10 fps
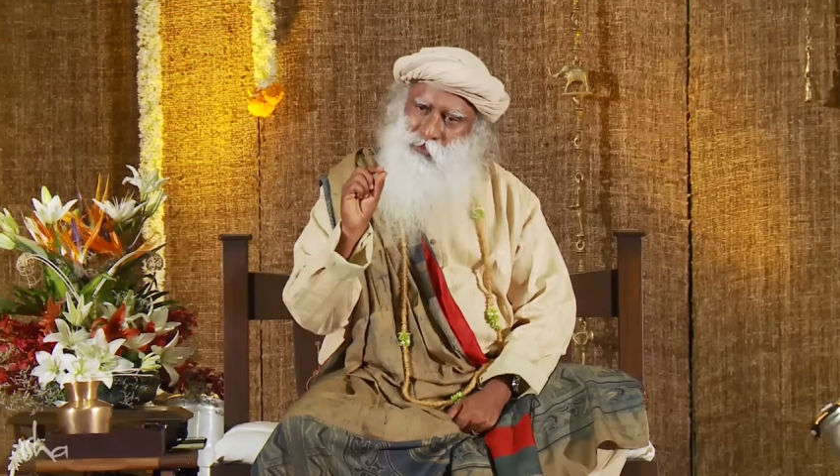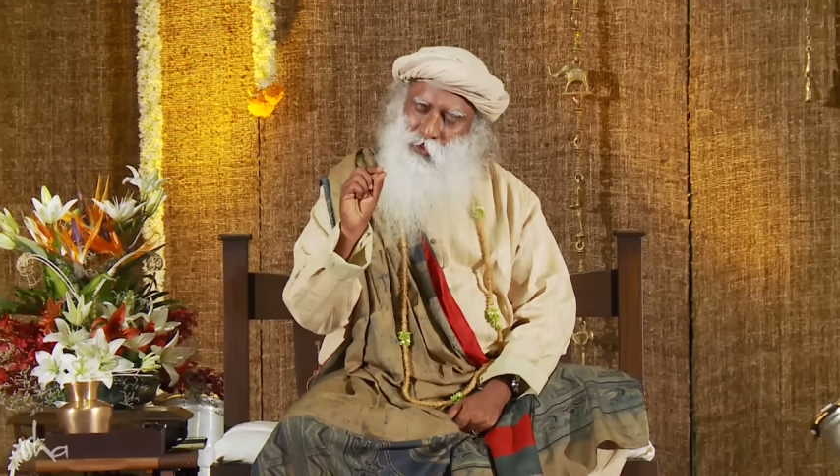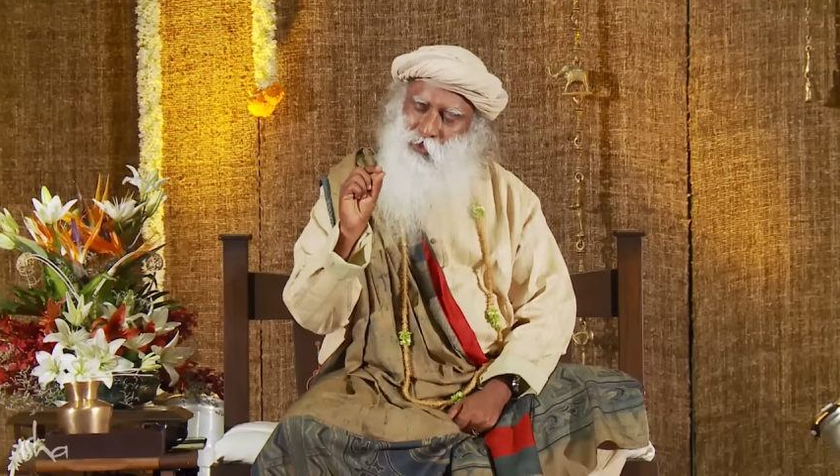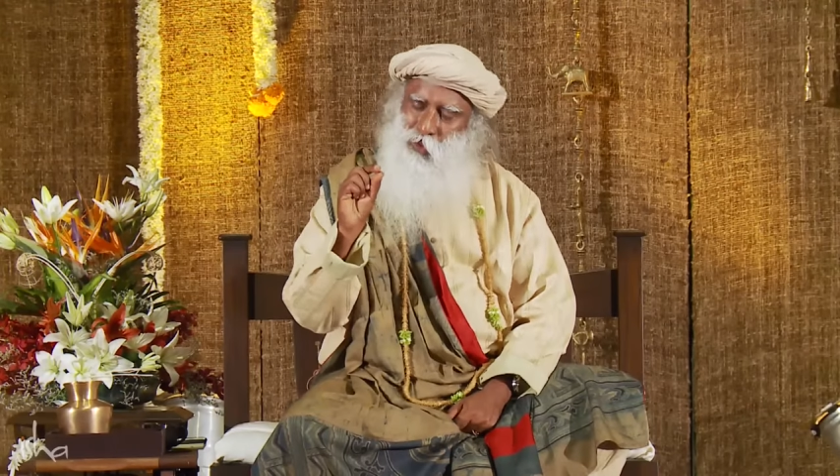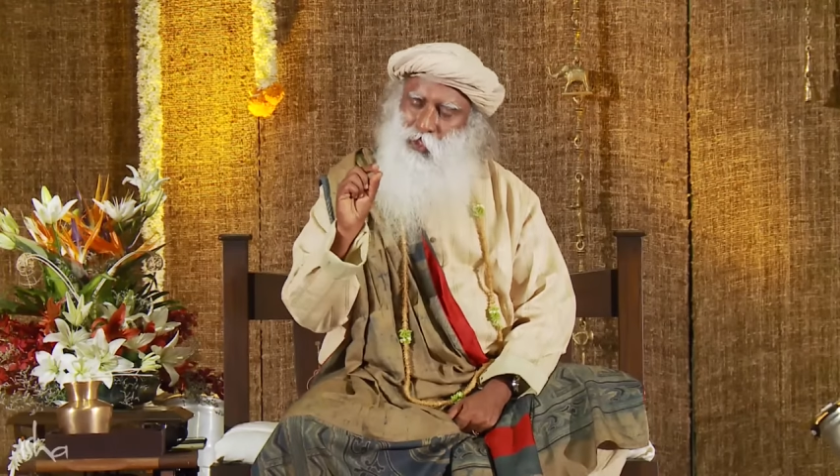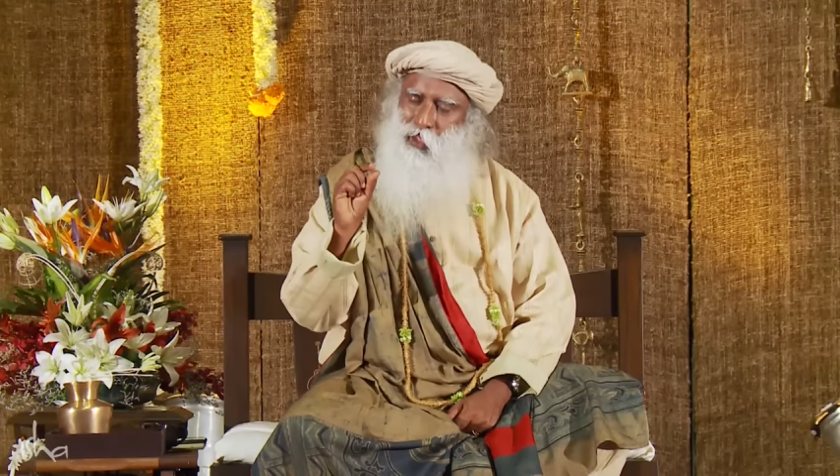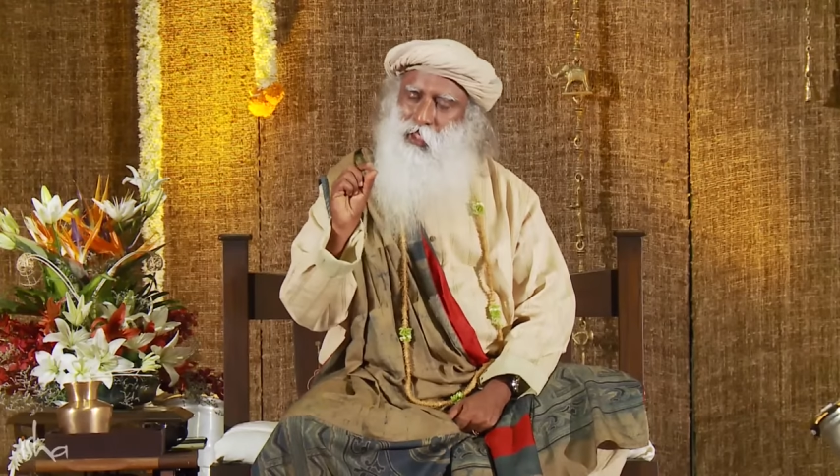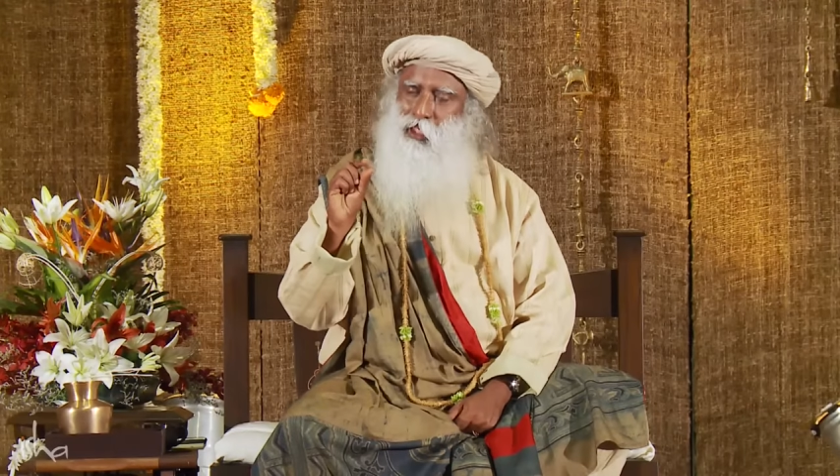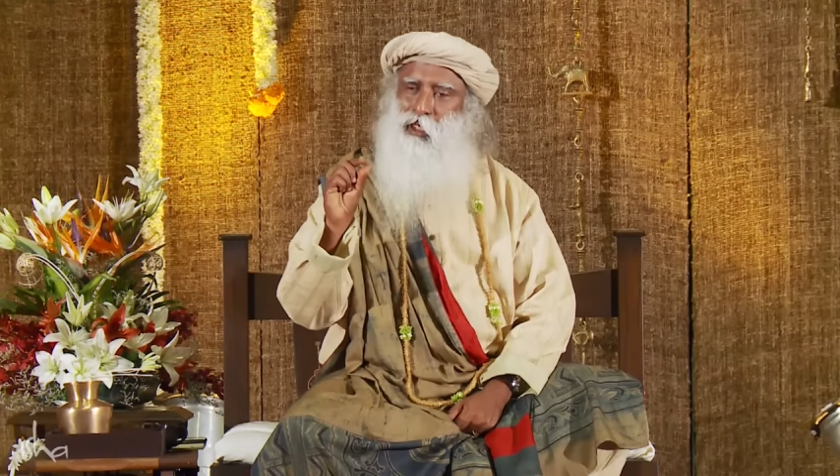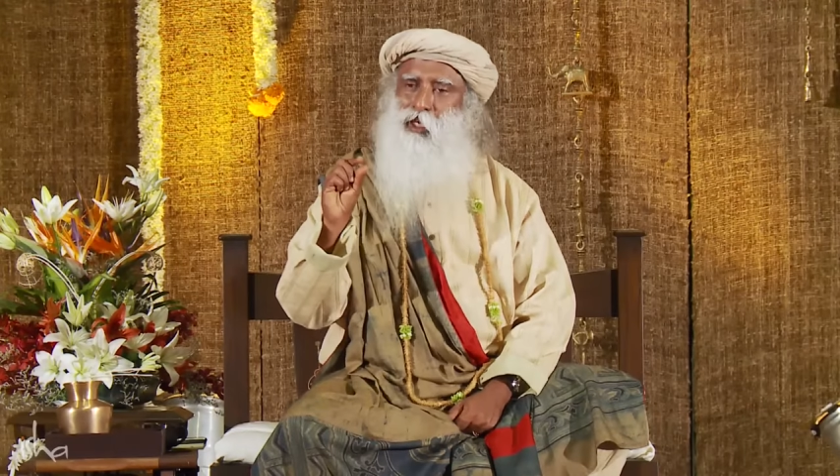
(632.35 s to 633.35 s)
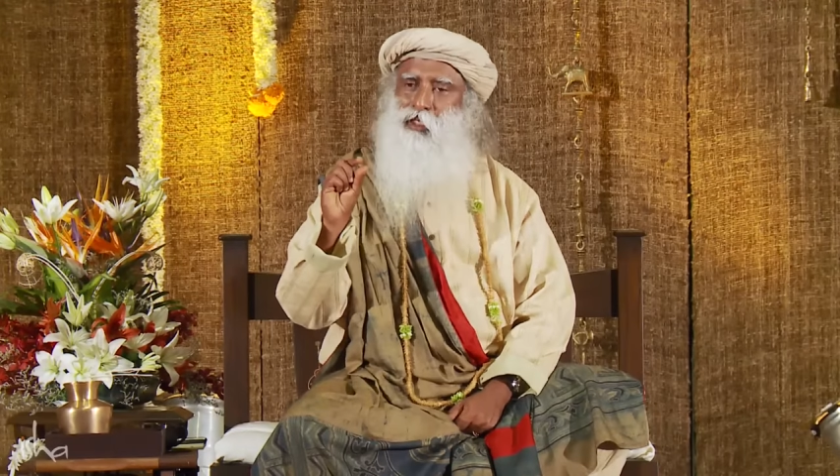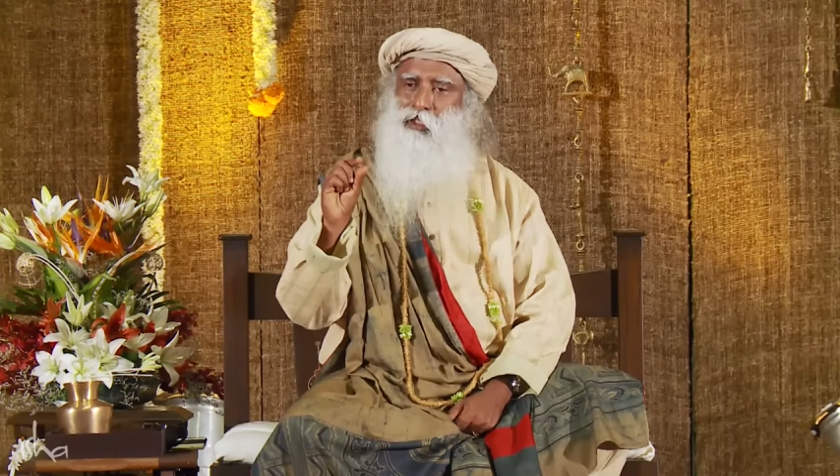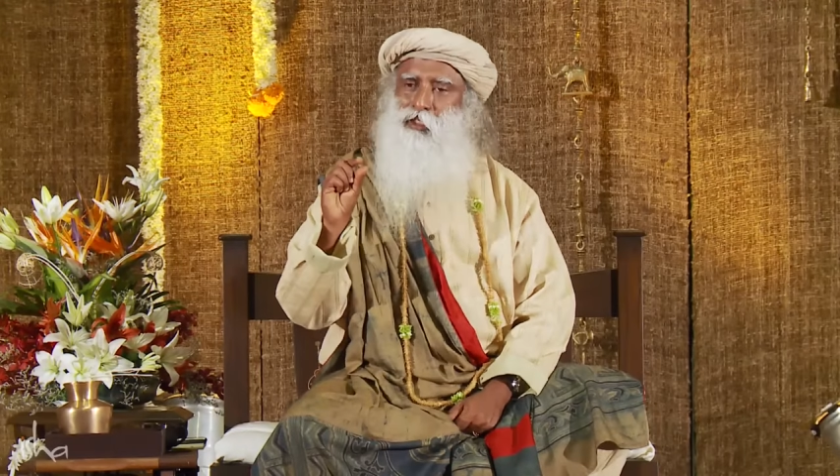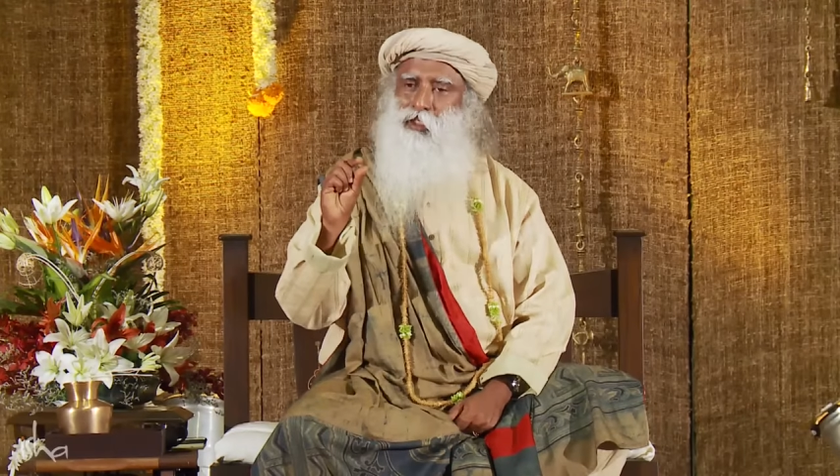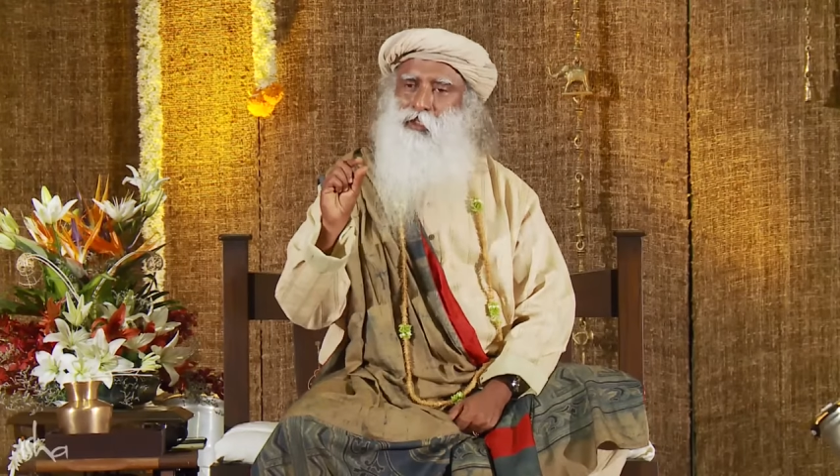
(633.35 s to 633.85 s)
you are in a little
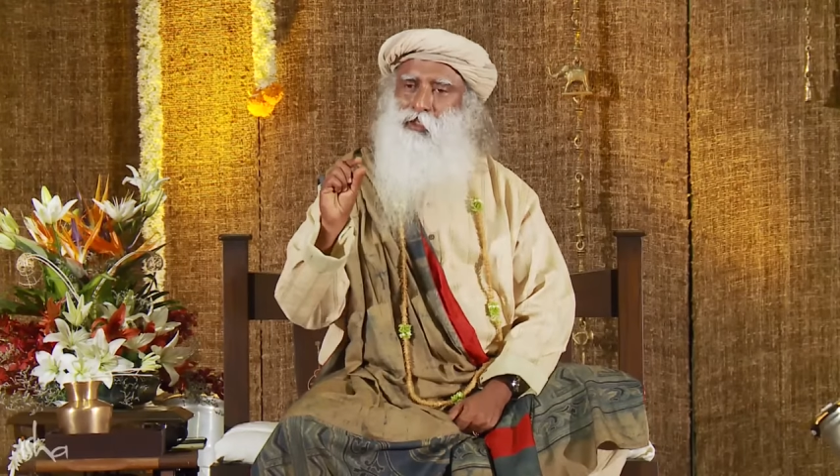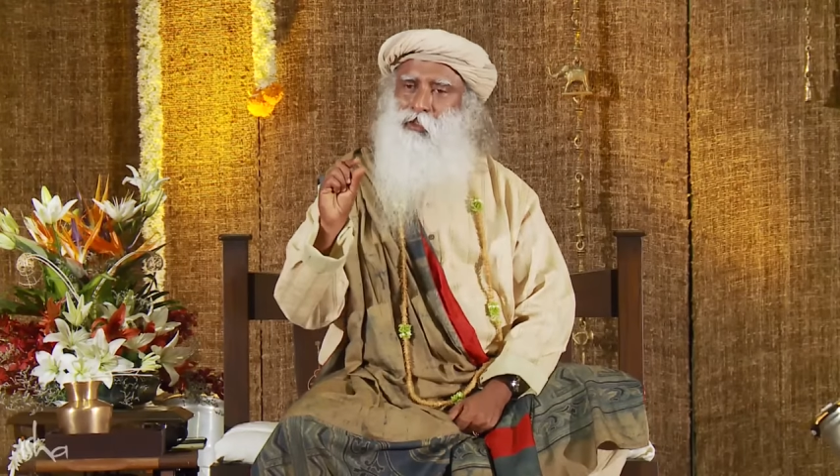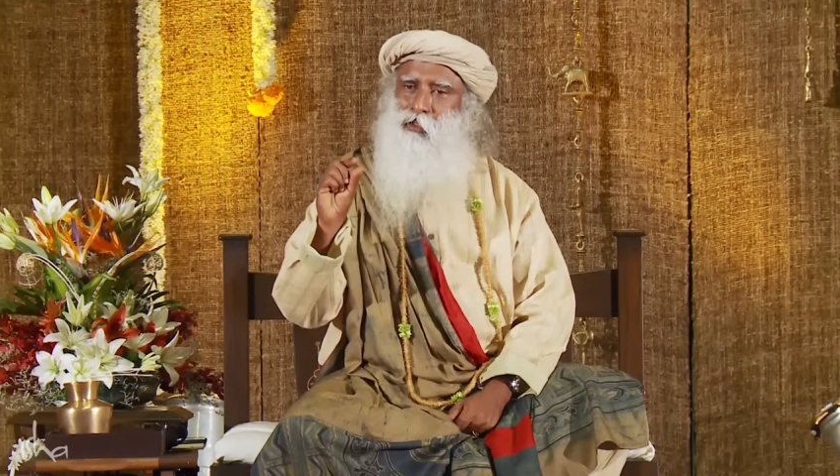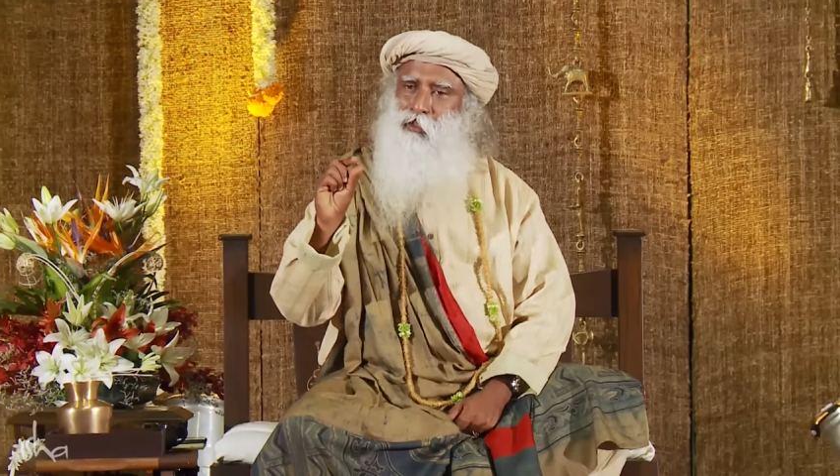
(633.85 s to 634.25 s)
larger circle.